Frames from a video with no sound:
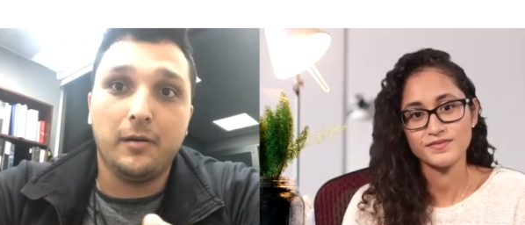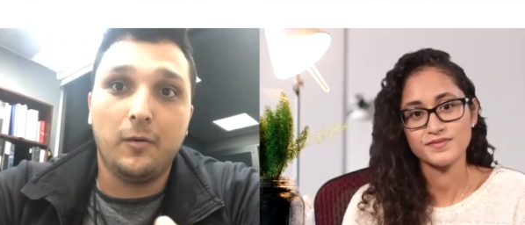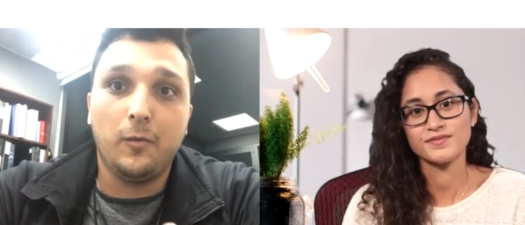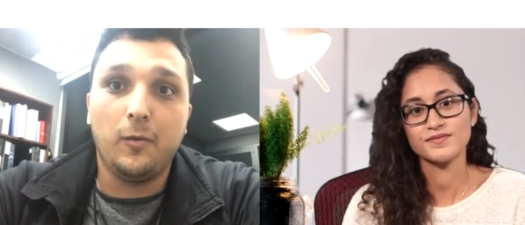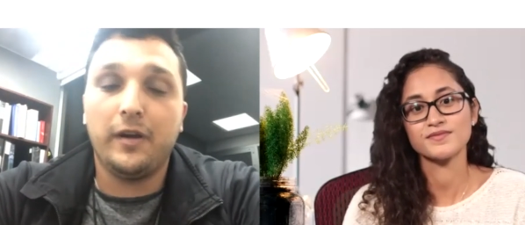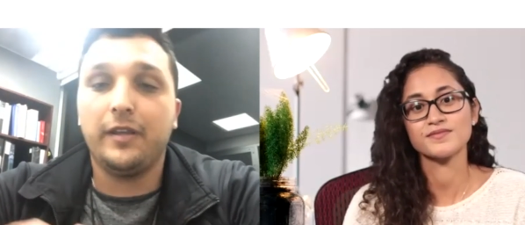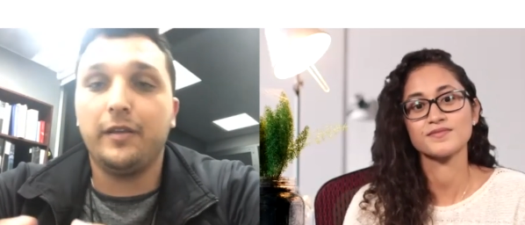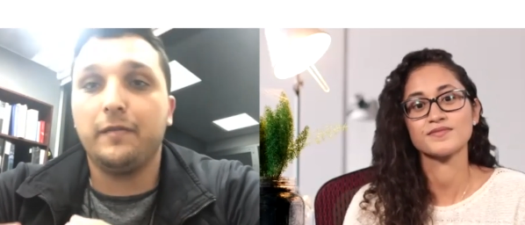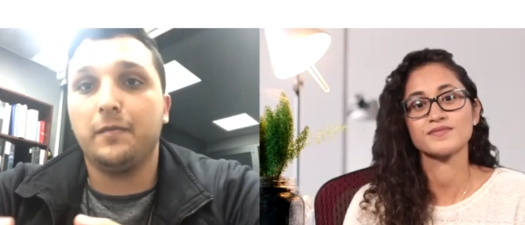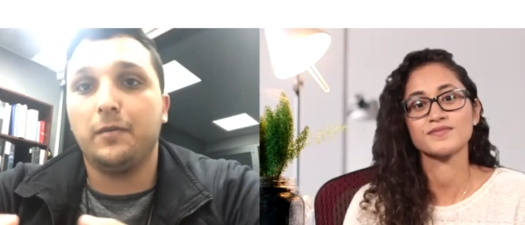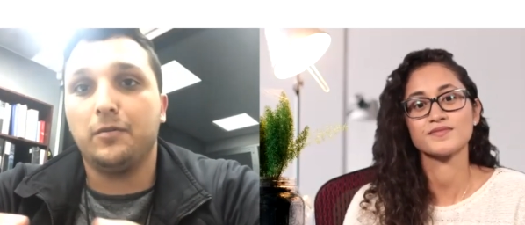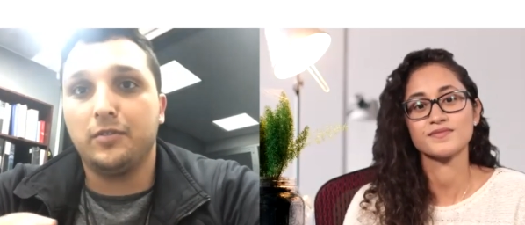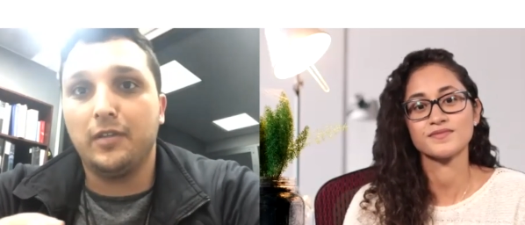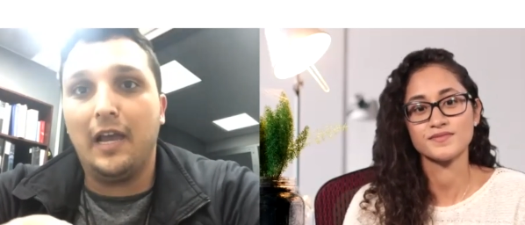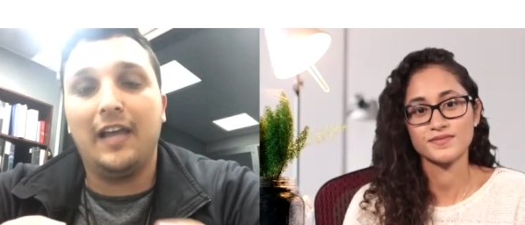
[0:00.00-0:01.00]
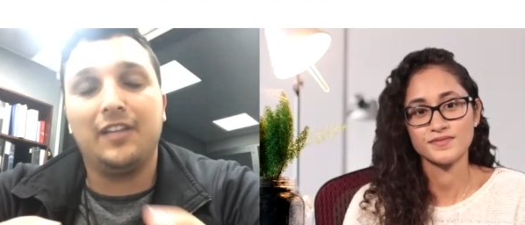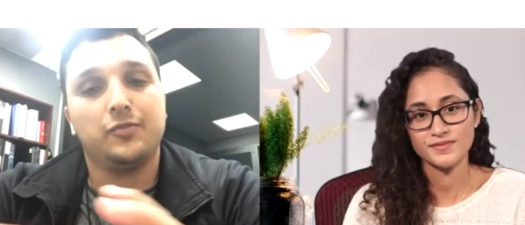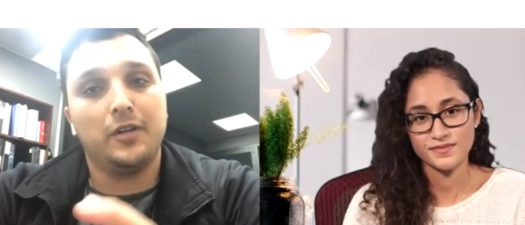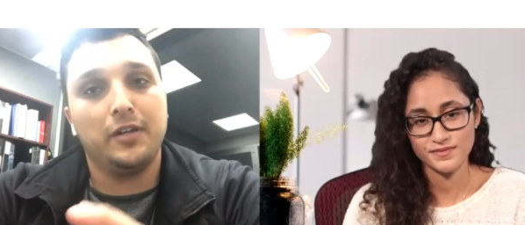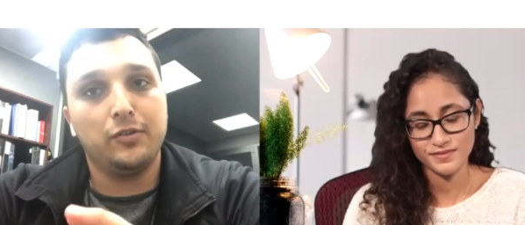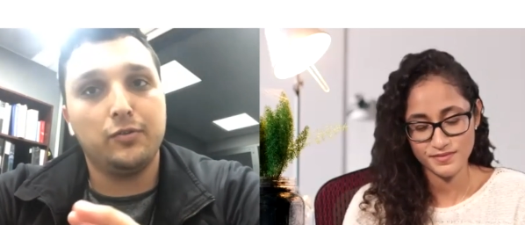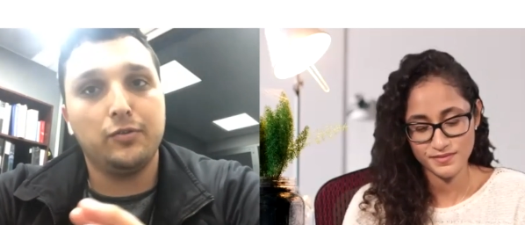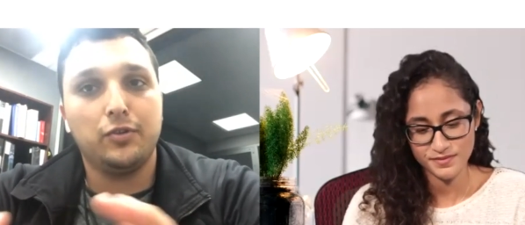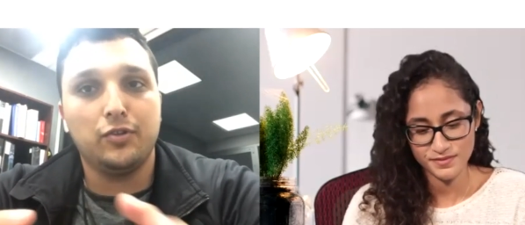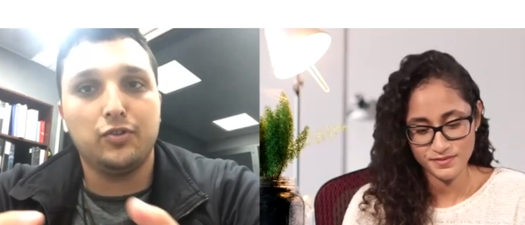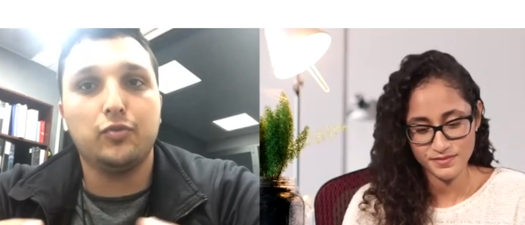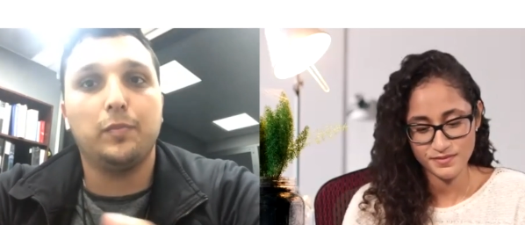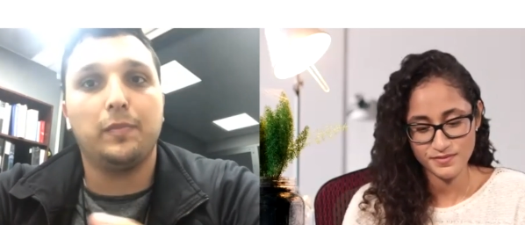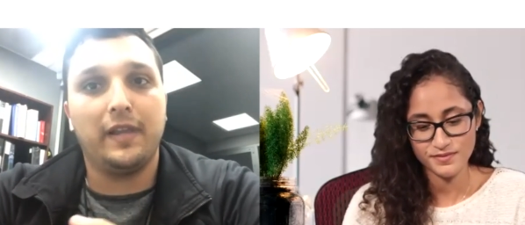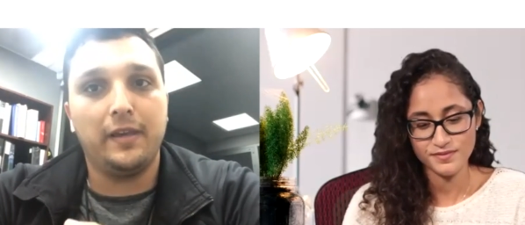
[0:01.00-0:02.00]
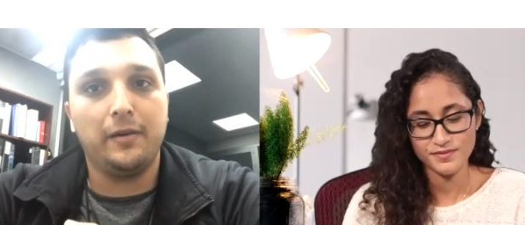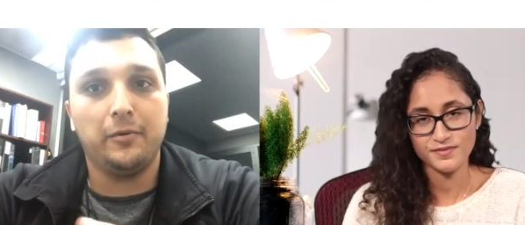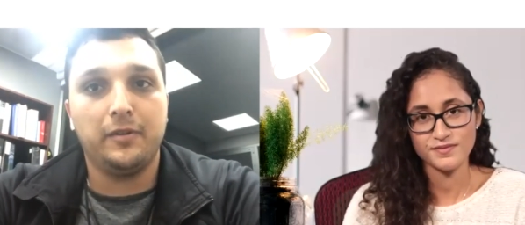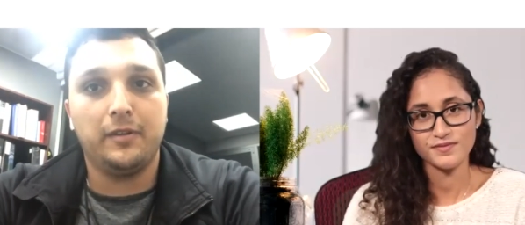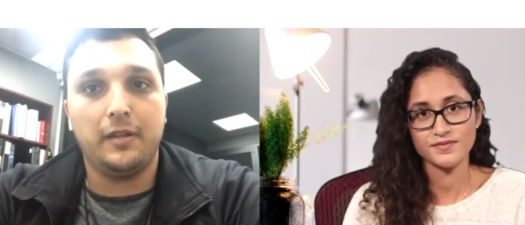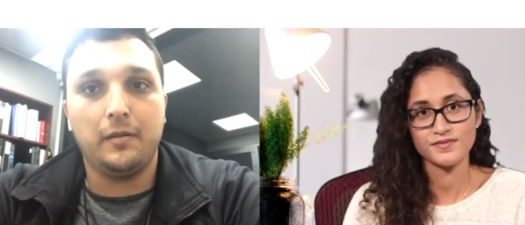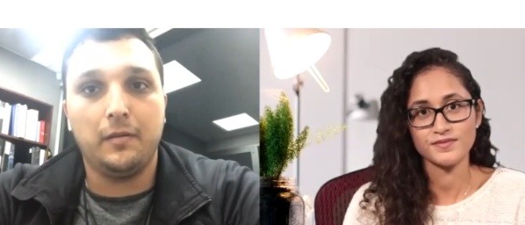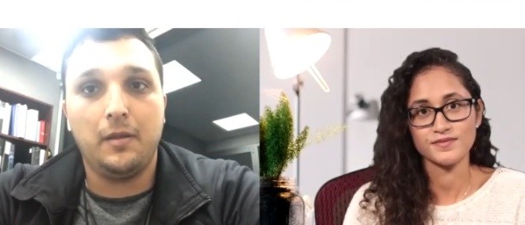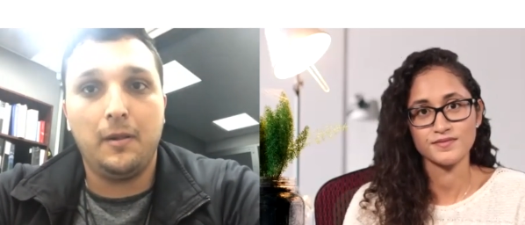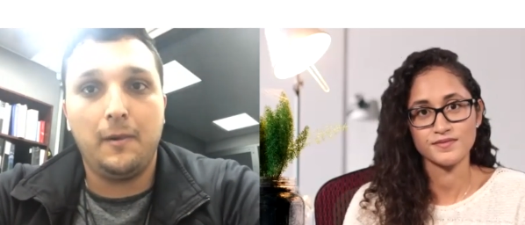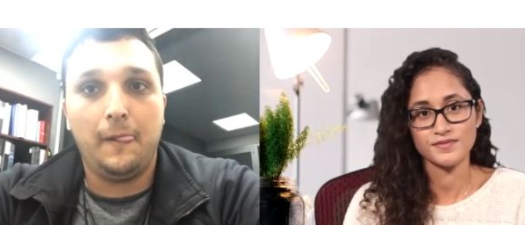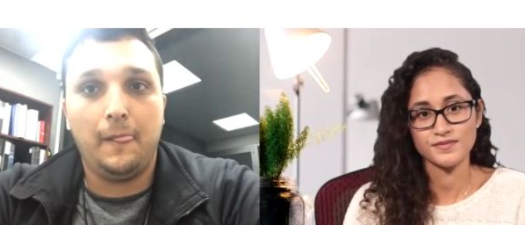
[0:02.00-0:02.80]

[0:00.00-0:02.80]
Speaker 1: What if I try to just to play with that